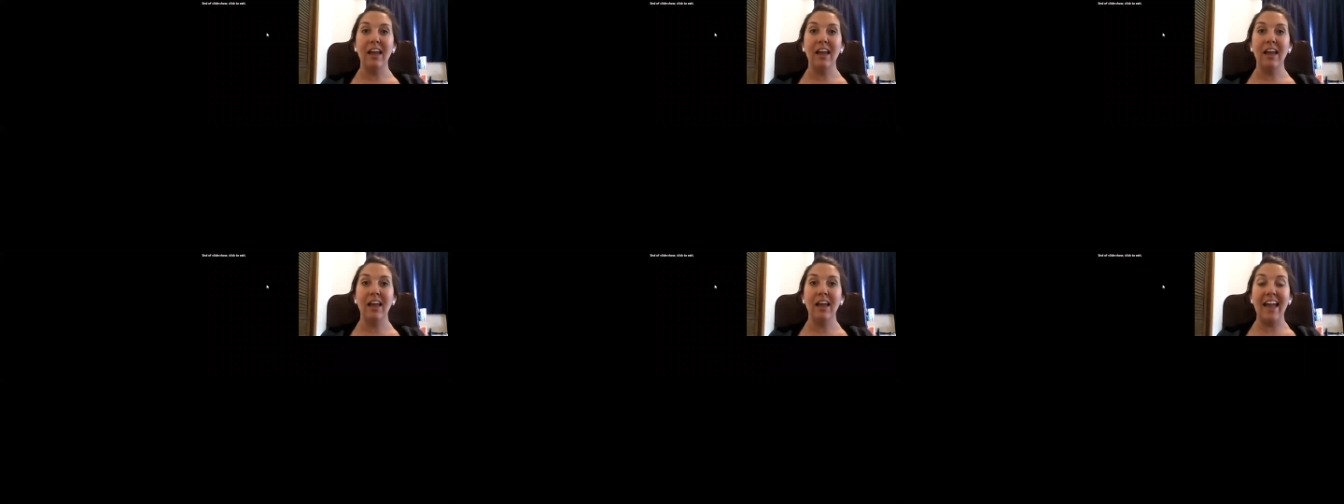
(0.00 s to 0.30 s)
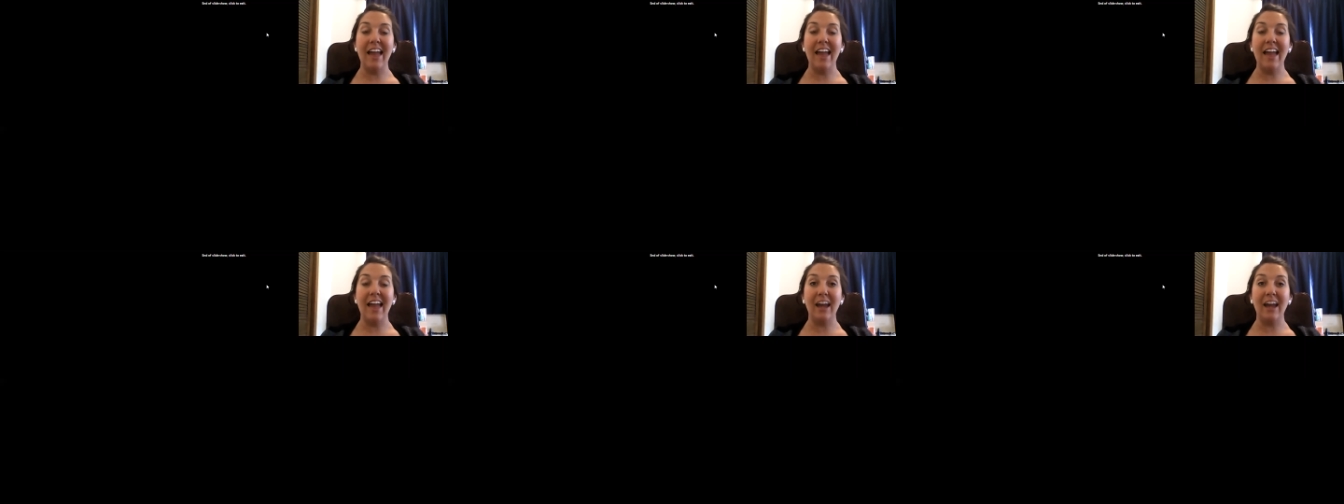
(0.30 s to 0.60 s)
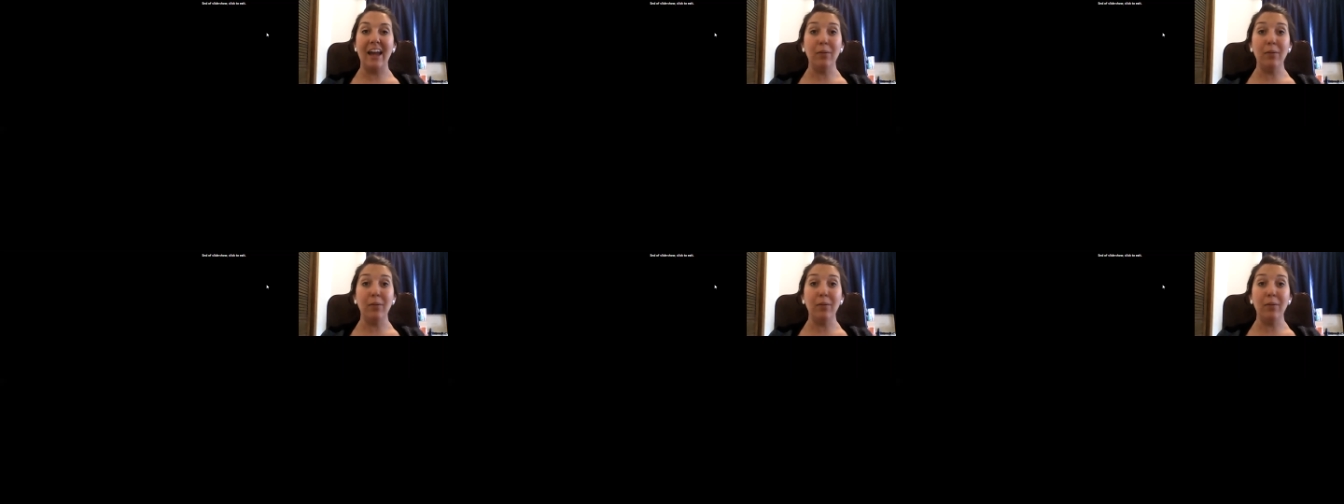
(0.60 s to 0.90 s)
and I
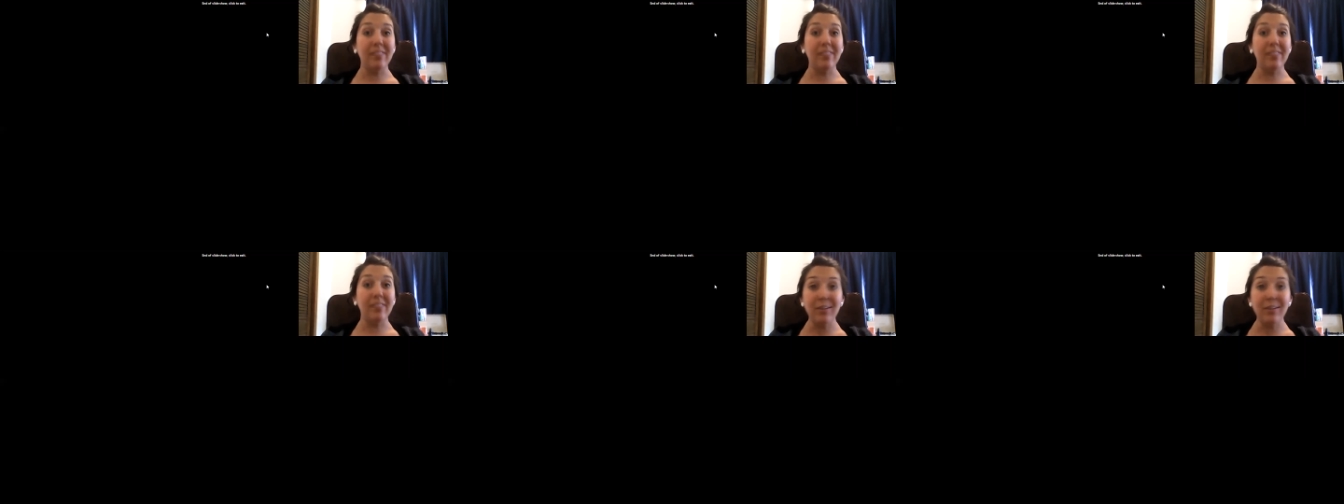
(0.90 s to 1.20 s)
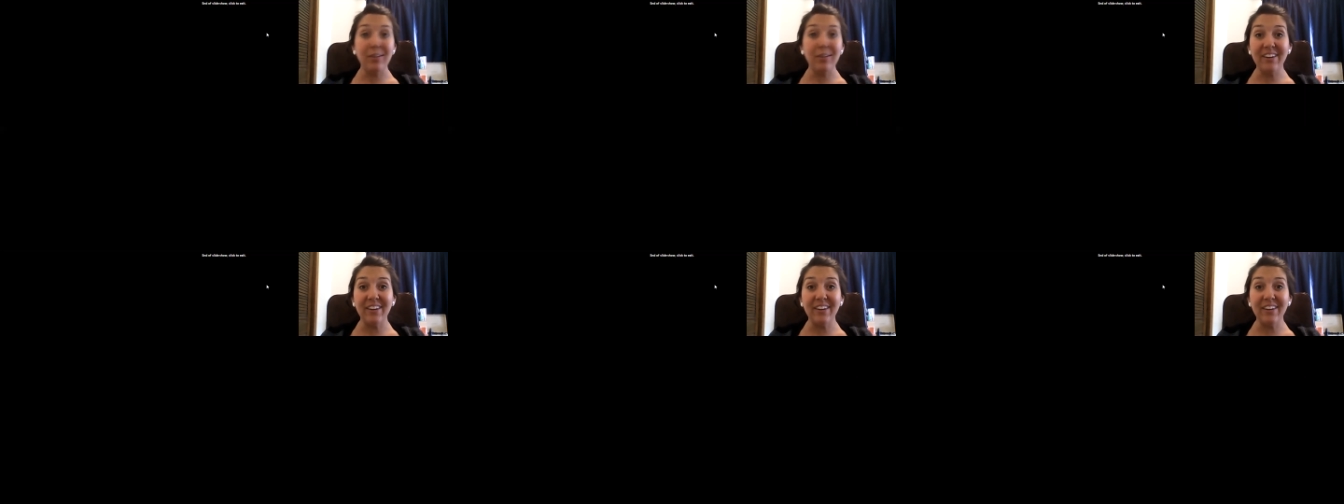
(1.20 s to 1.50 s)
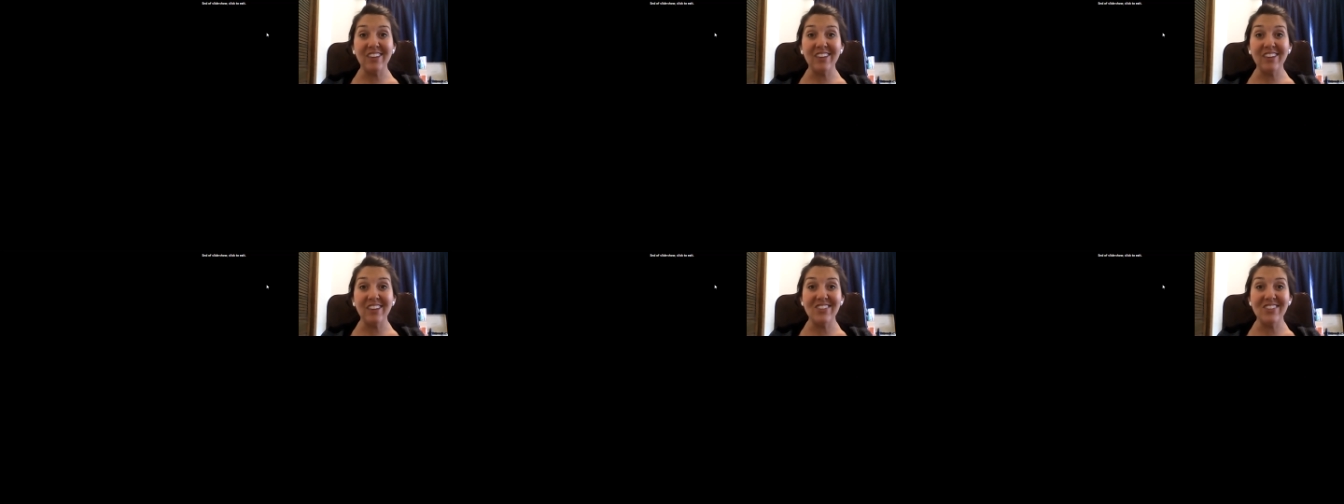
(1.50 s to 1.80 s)
will see you there
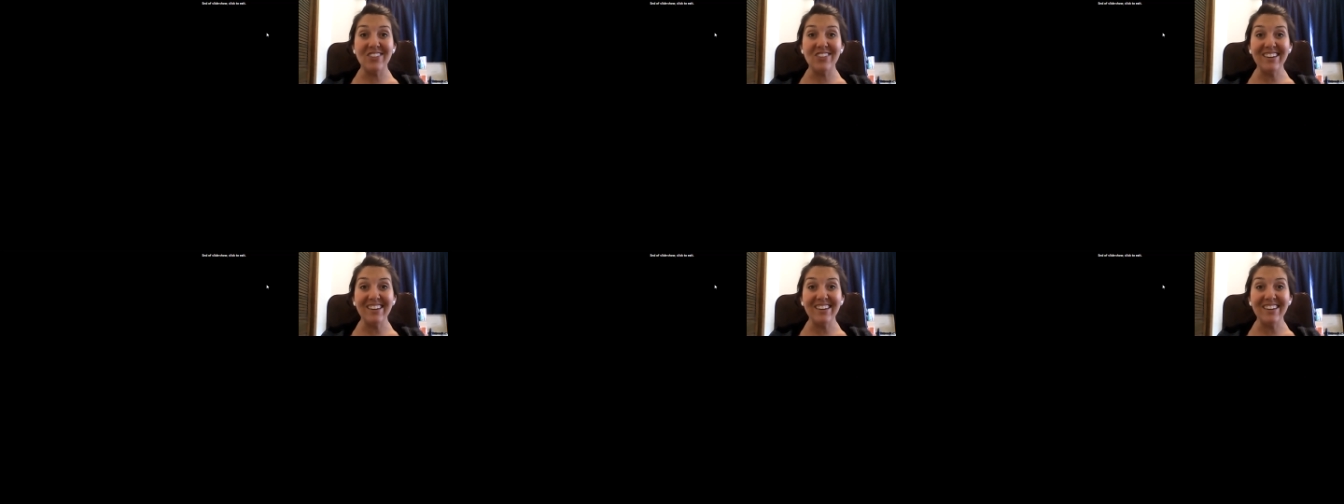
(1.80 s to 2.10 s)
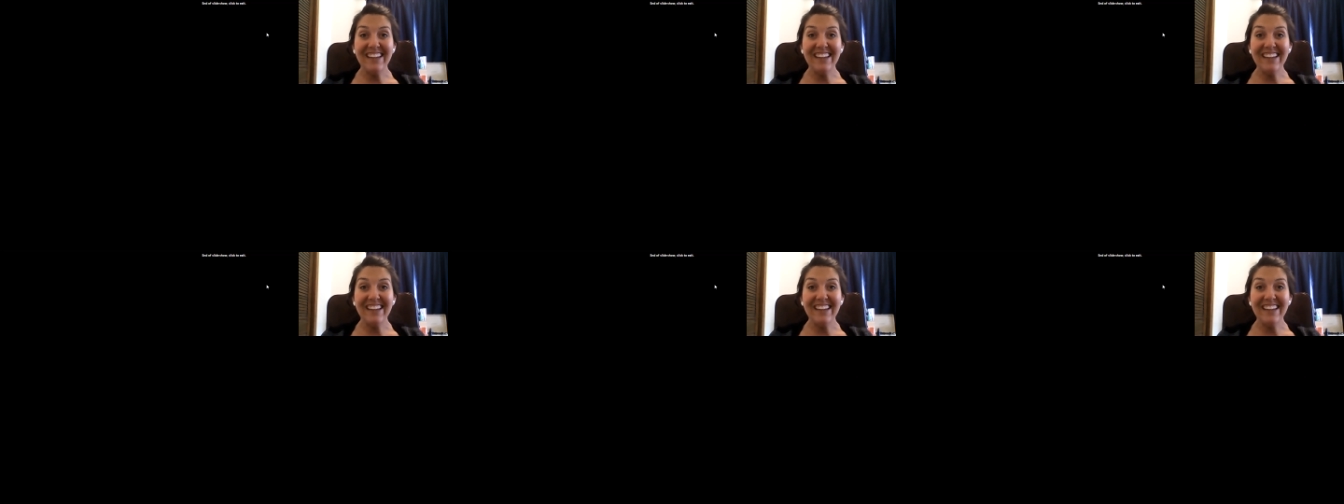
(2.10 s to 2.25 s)
next year.